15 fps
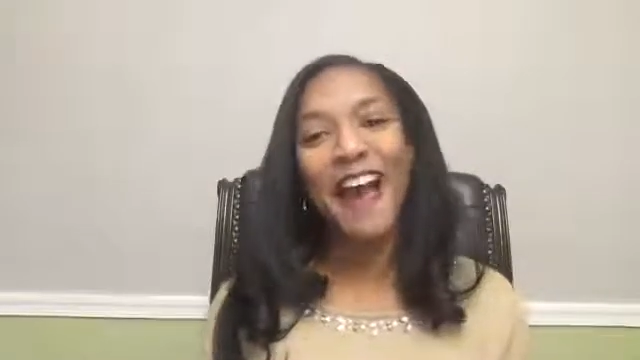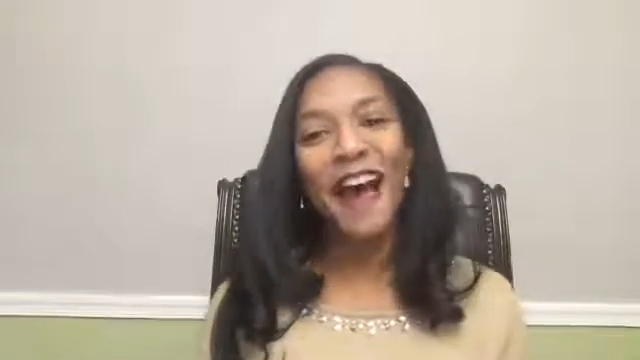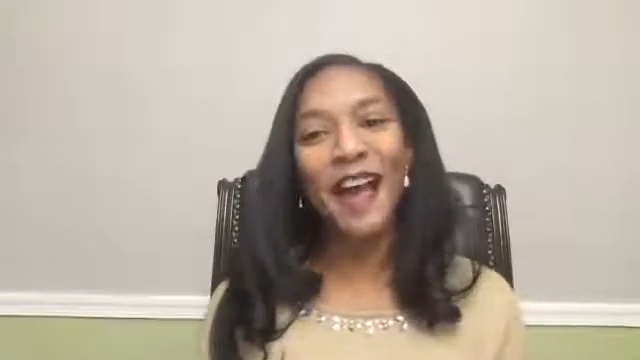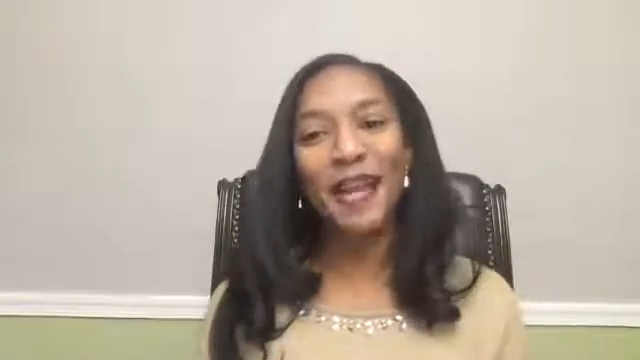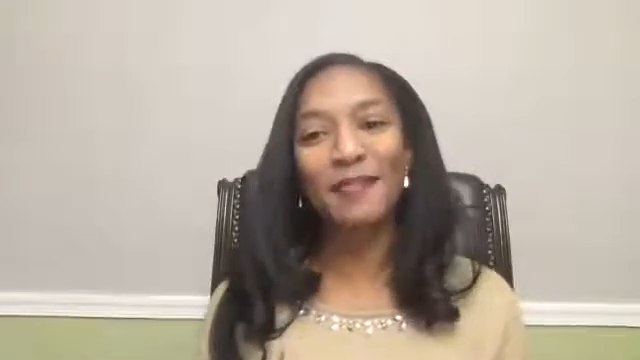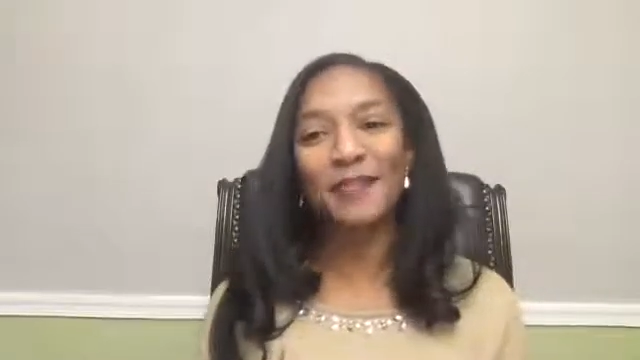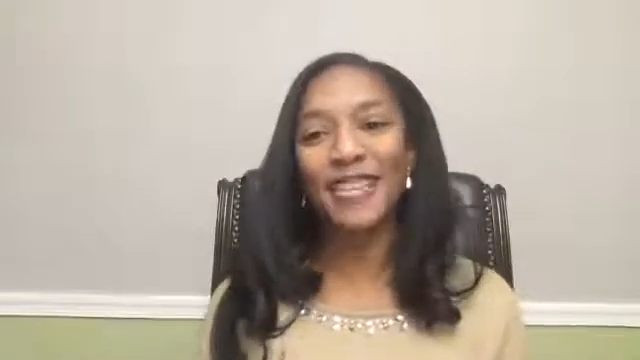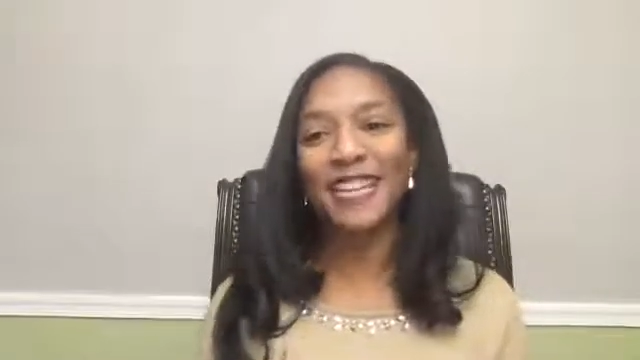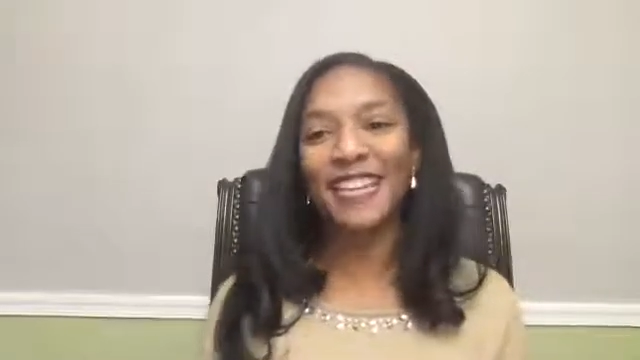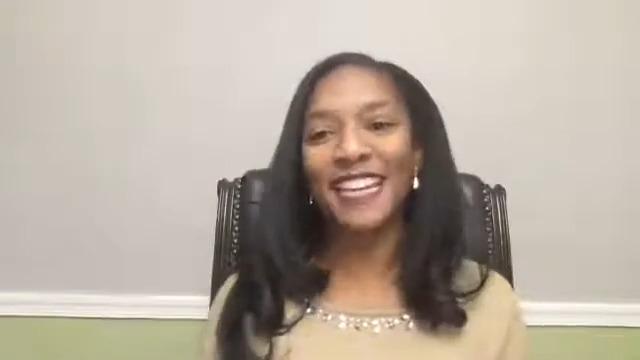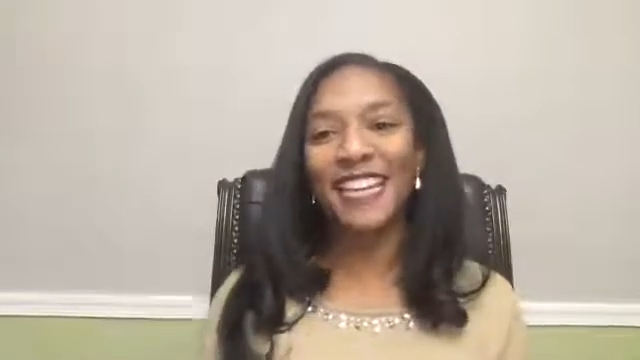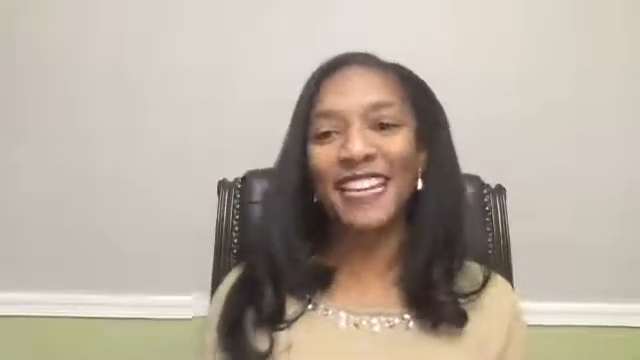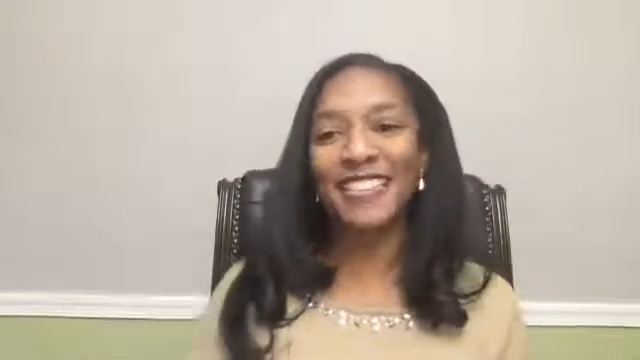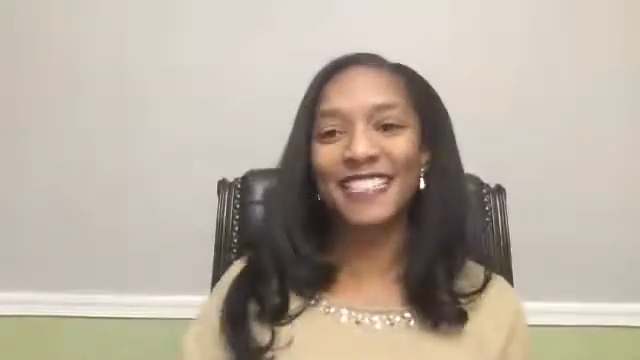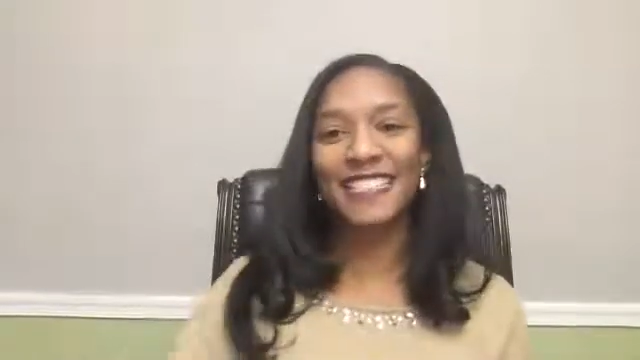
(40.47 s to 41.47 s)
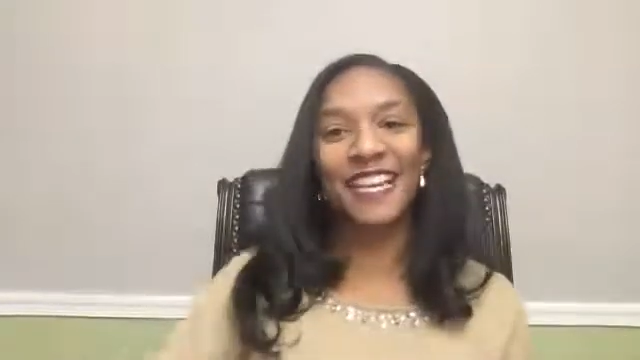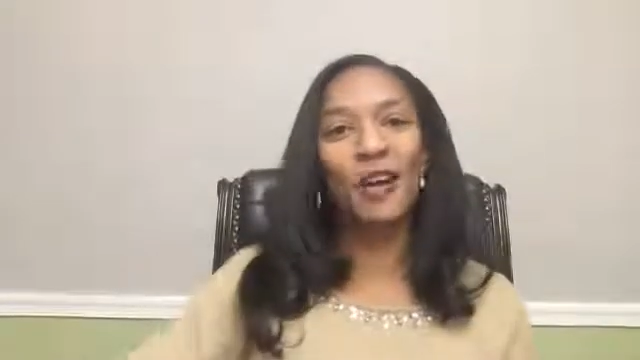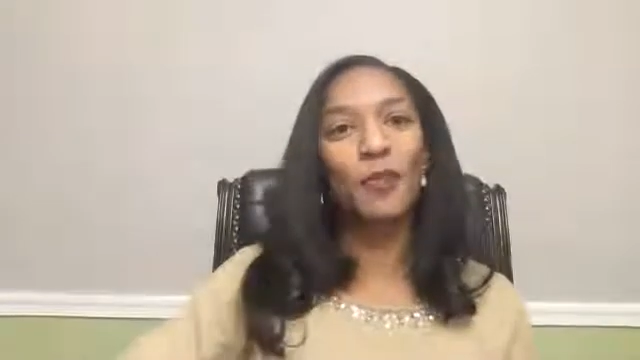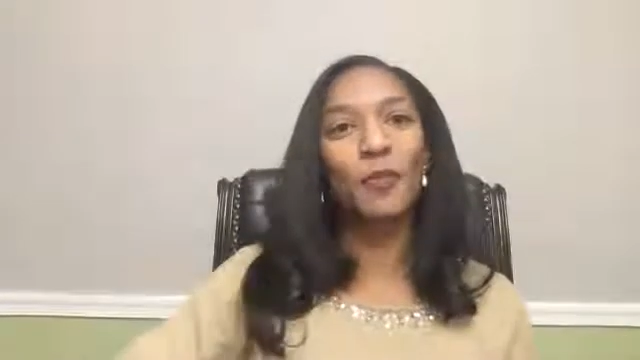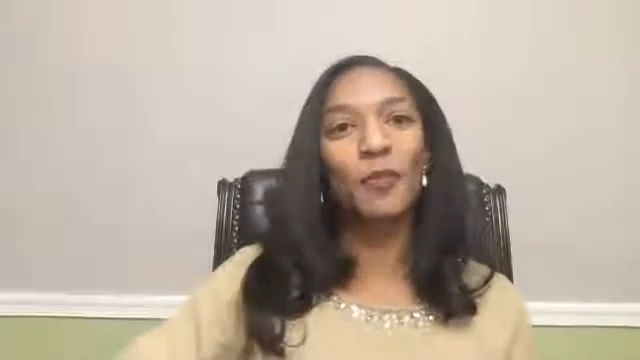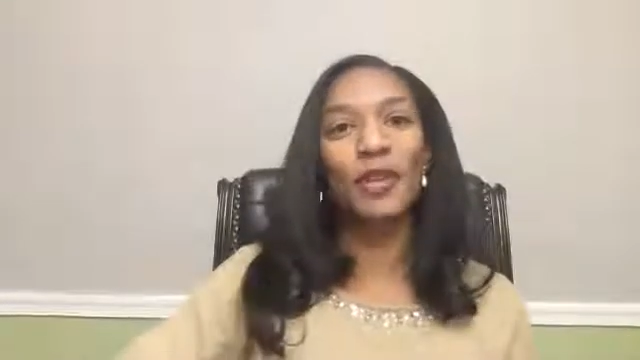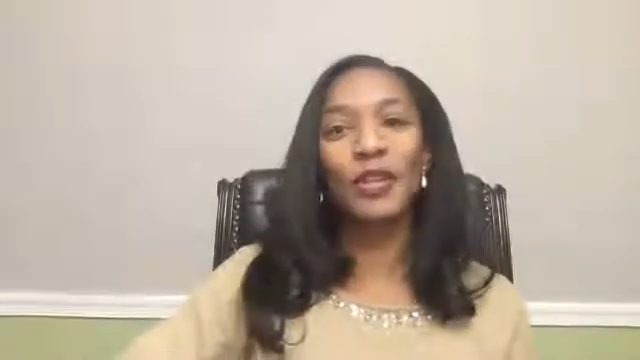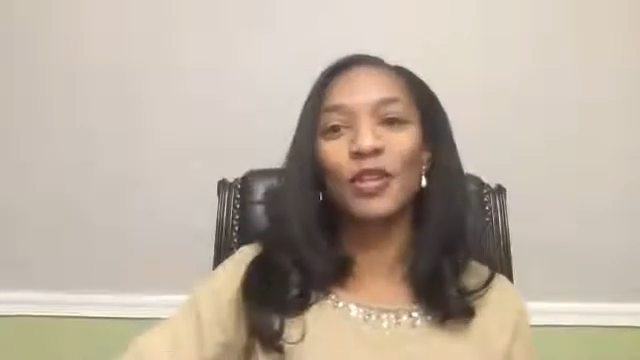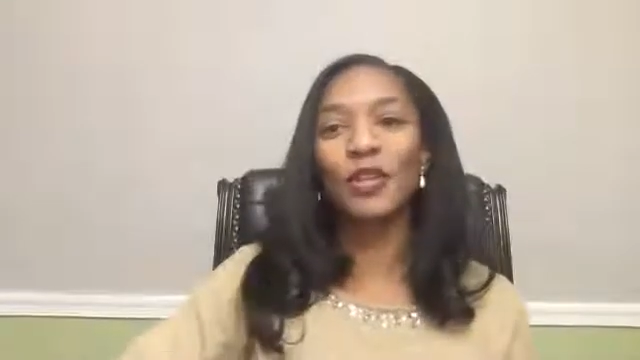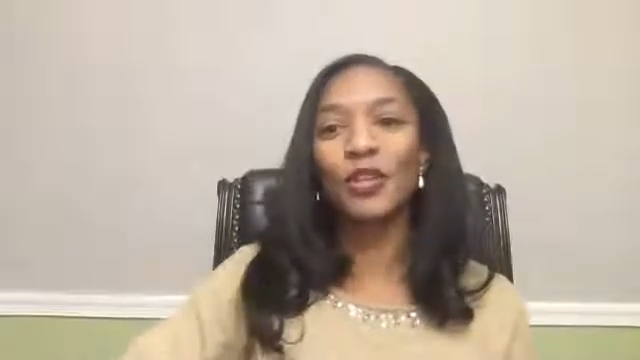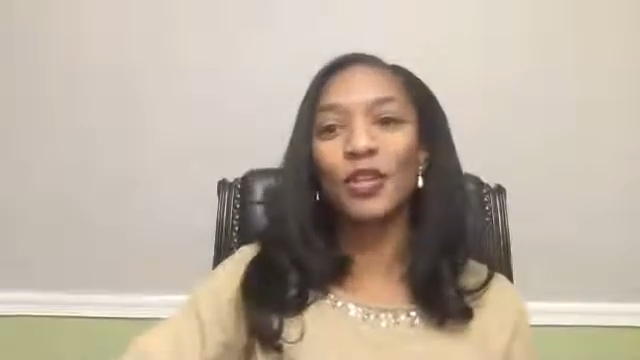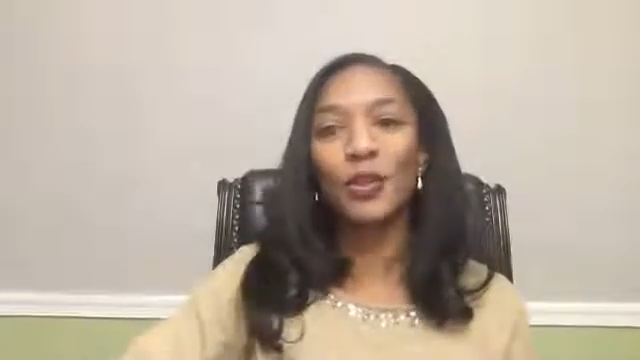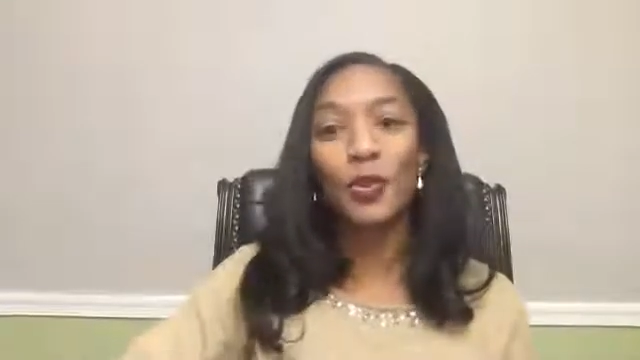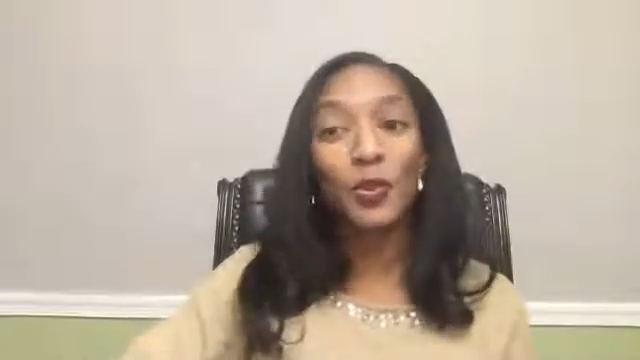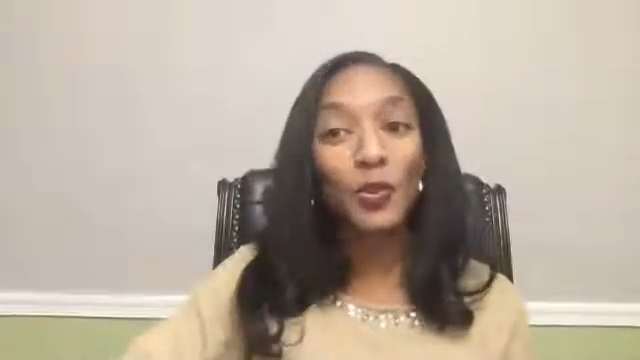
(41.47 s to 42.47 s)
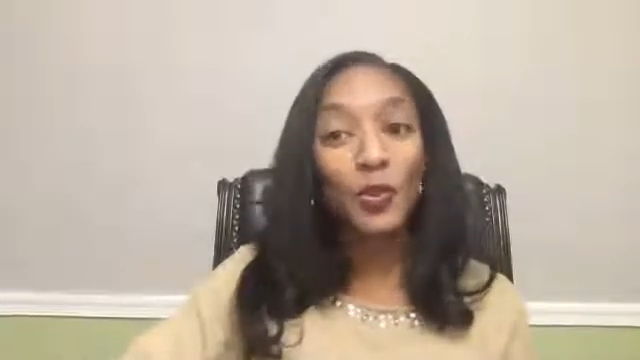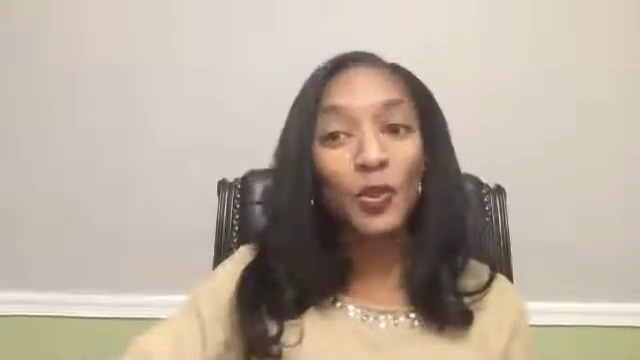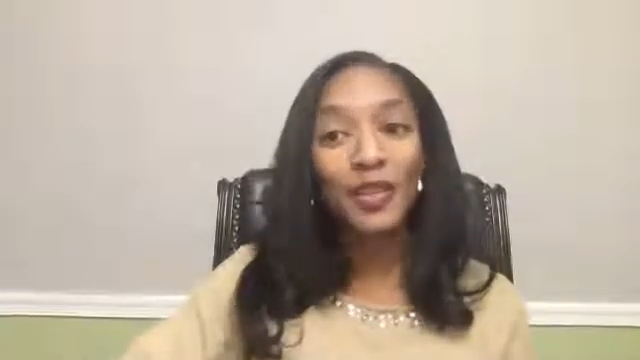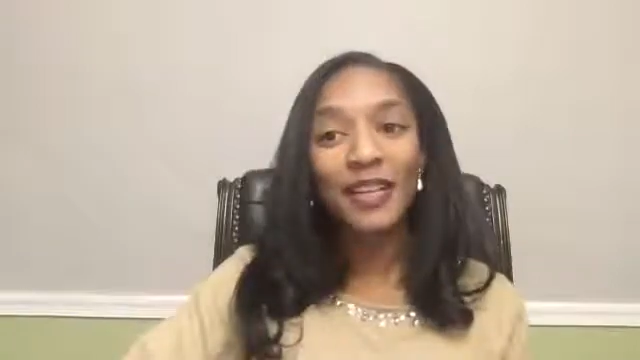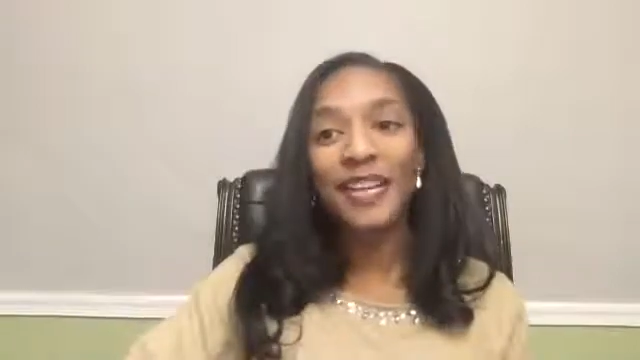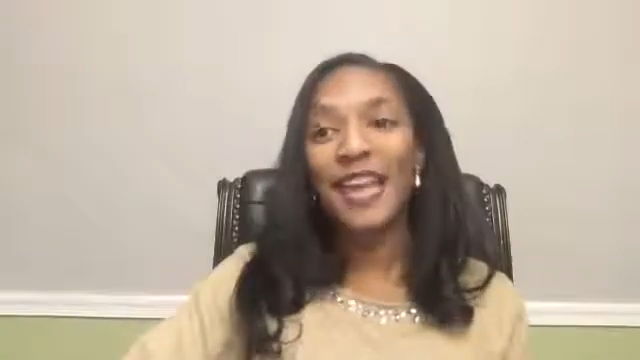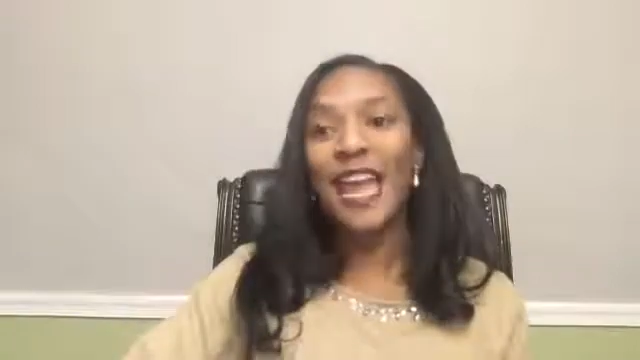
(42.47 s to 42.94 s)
I'm dedicated to helping you